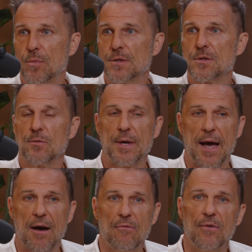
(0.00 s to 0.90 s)
And so we
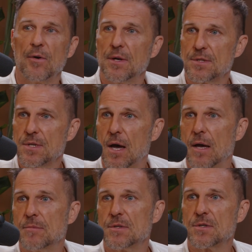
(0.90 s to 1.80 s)
have various
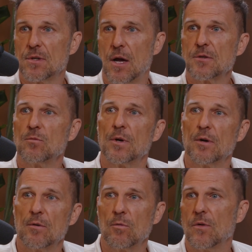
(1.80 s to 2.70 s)
times and slots
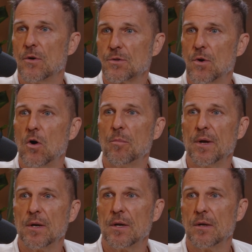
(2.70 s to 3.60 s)
where those are
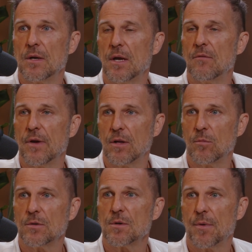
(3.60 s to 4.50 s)
open and available to